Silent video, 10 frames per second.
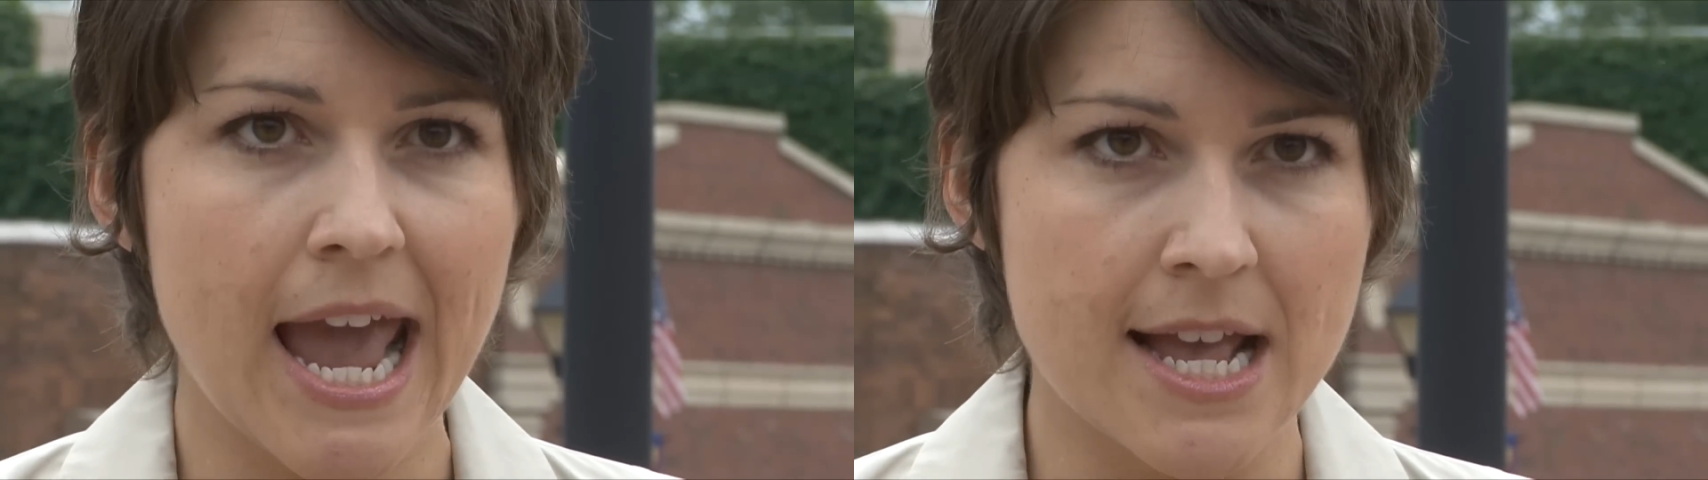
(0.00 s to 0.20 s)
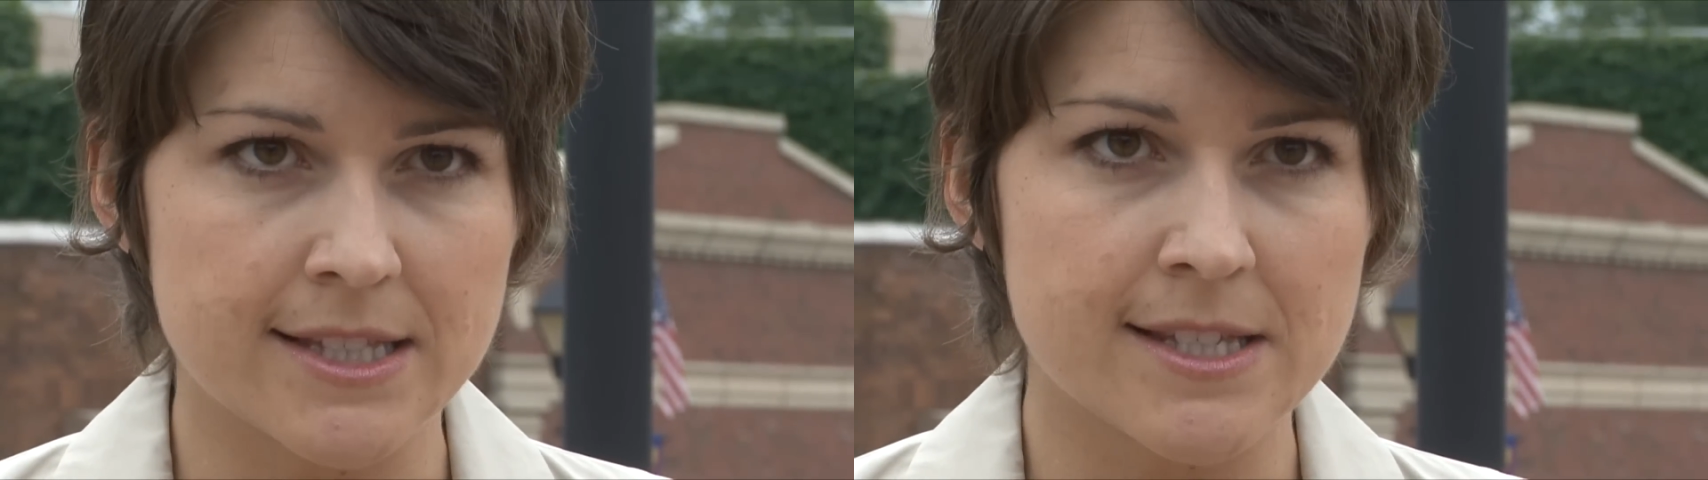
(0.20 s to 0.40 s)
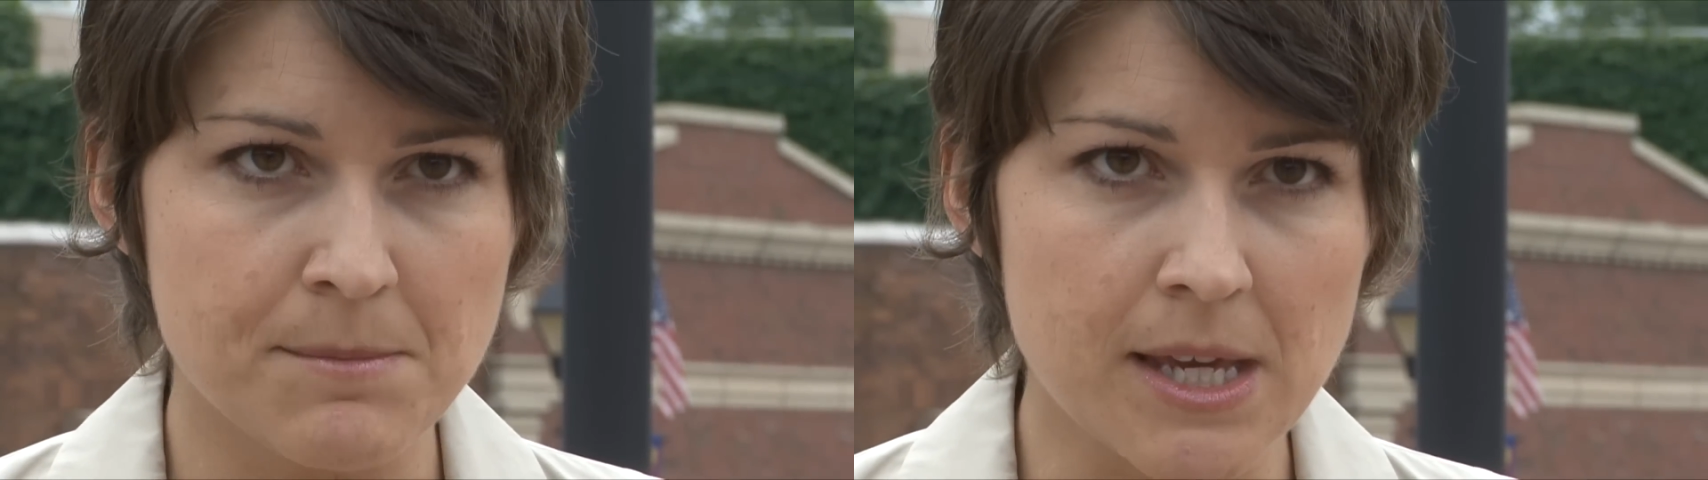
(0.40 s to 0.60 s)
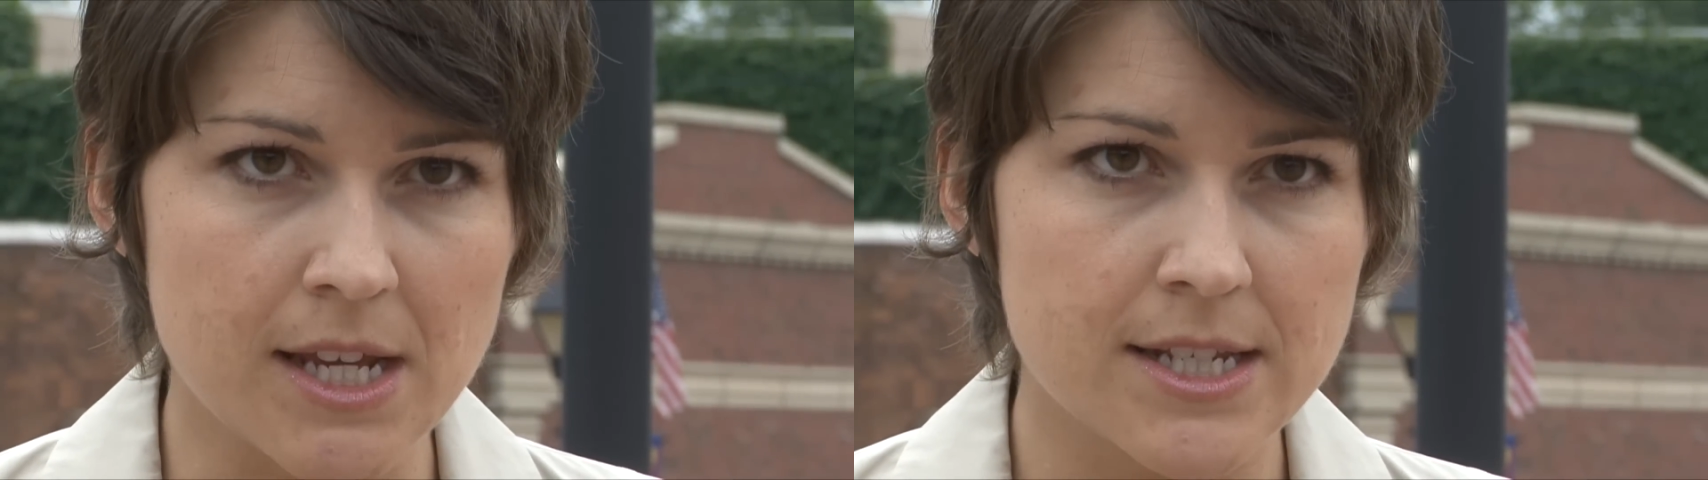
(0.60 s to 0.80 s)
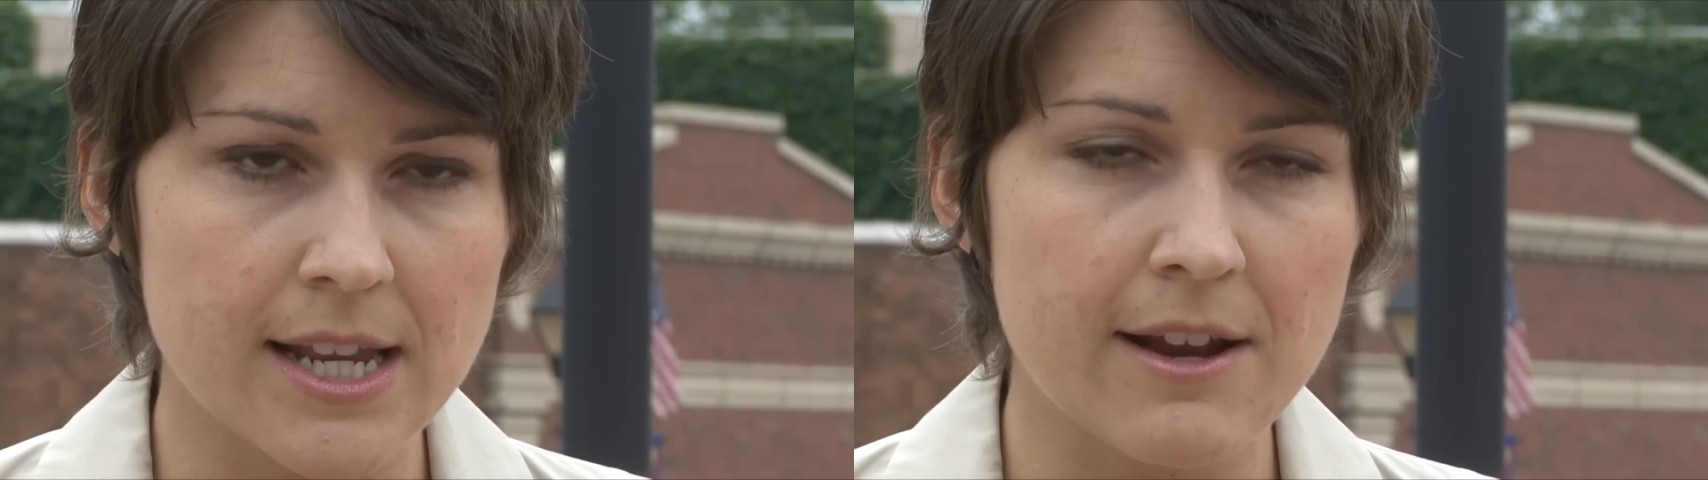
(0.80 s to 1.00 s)
ends
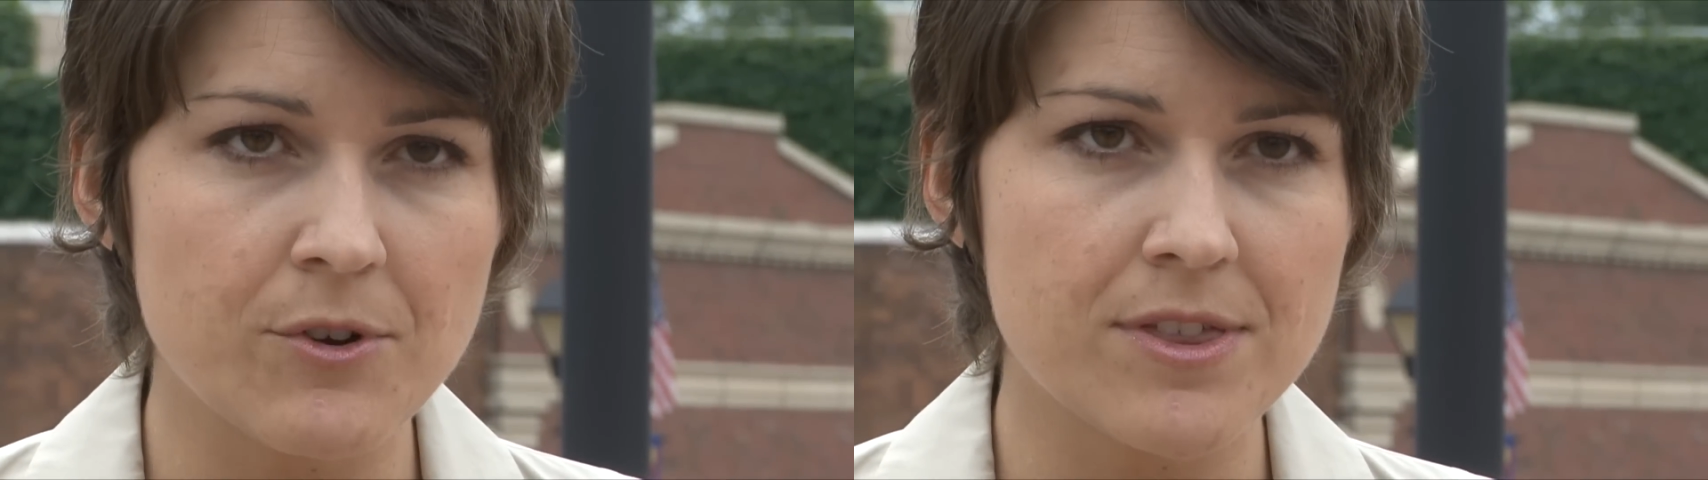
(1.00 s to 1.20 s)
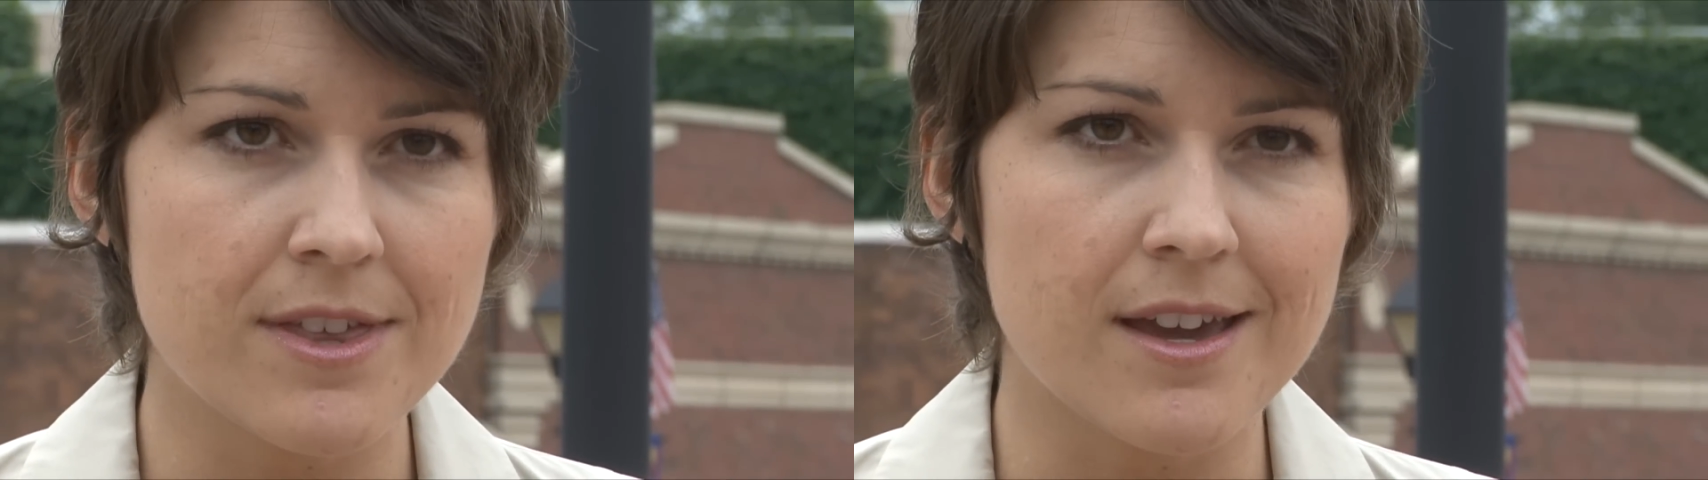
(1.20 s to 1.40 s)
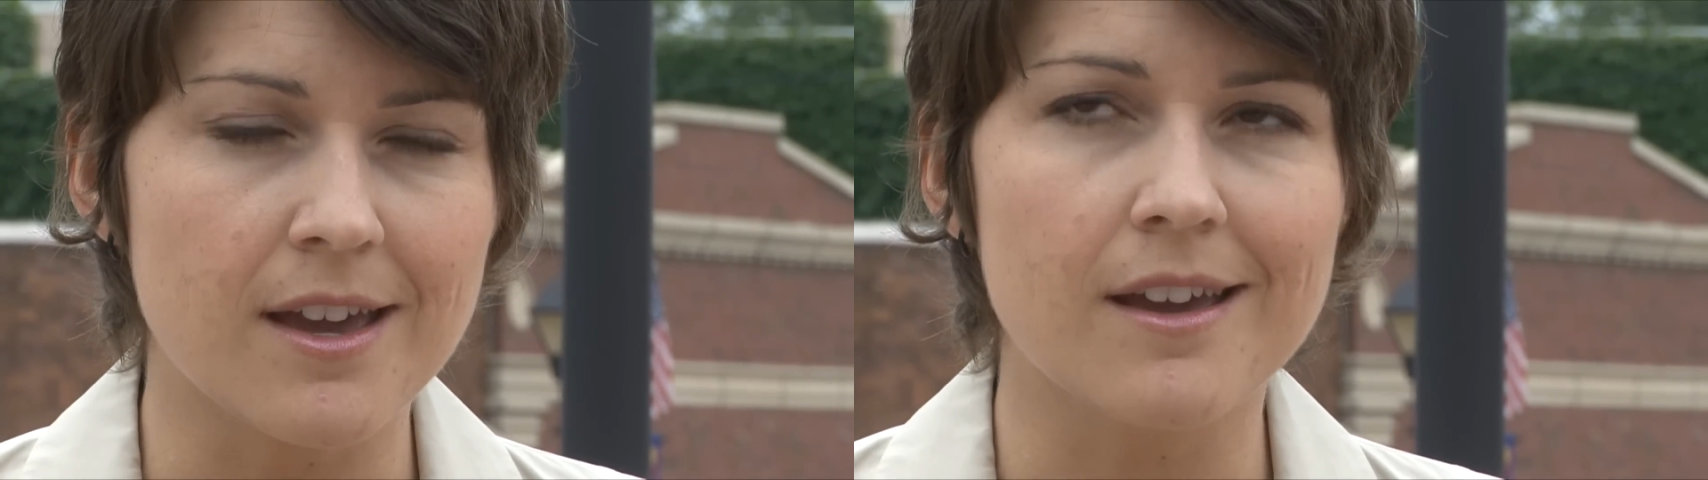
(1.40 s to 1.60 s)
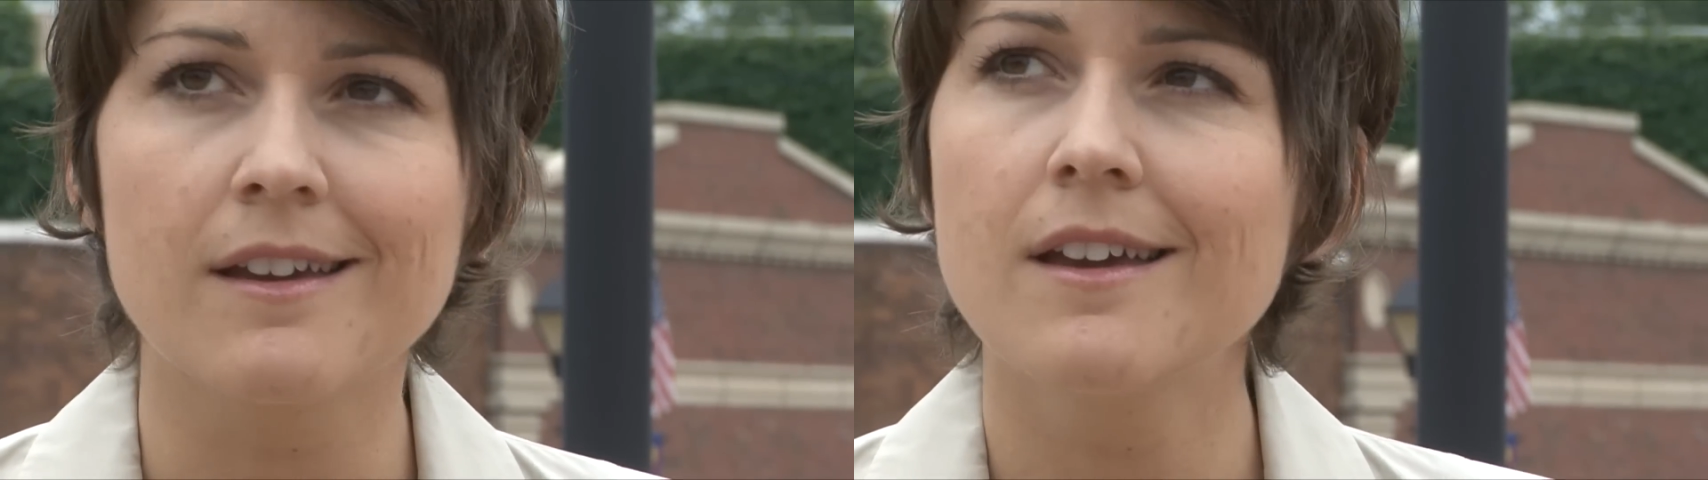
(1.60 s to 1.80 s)
meet and everything